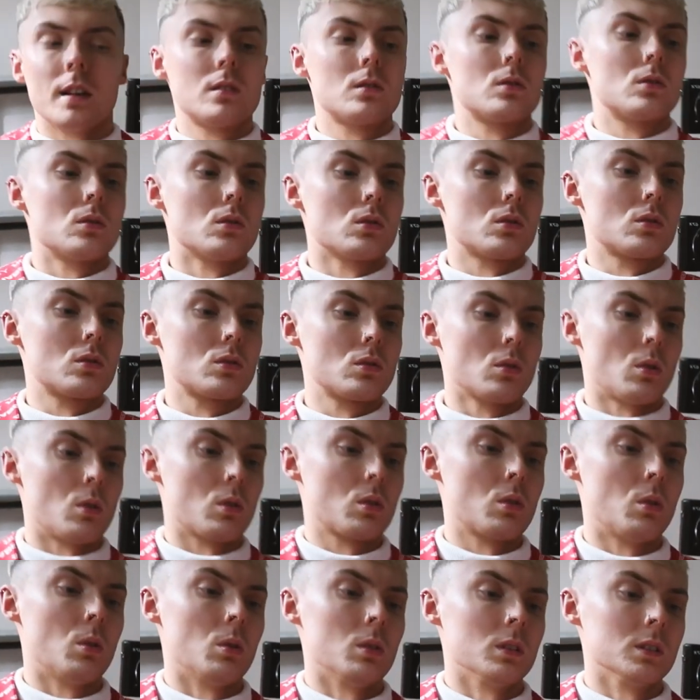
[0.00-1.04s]
it's
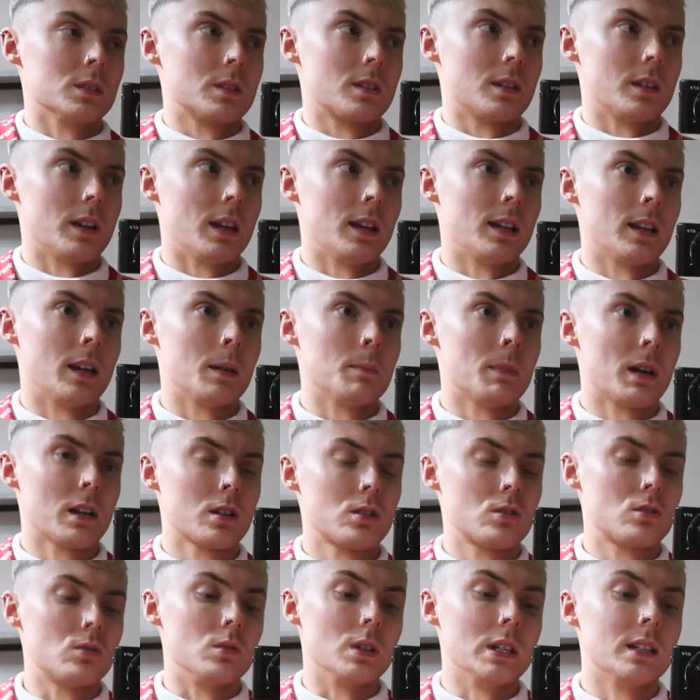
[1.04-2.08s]
so cold and like my
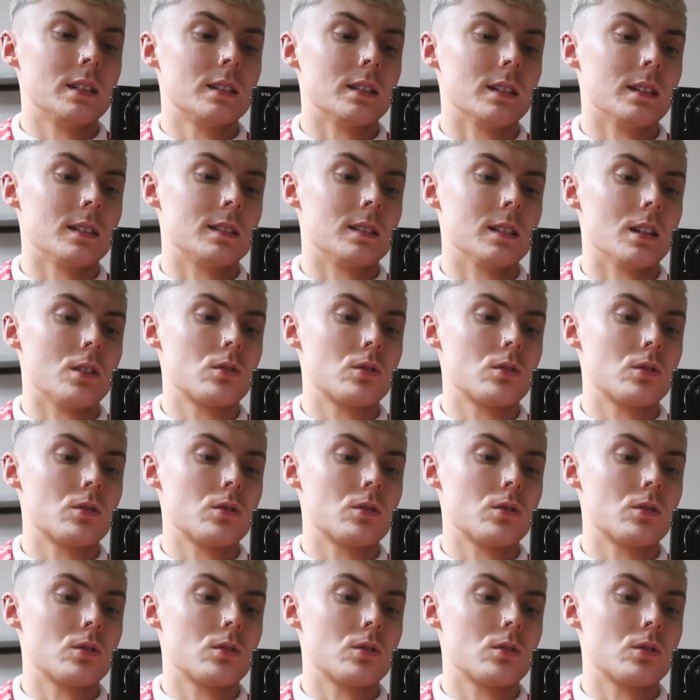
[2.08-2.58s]
street is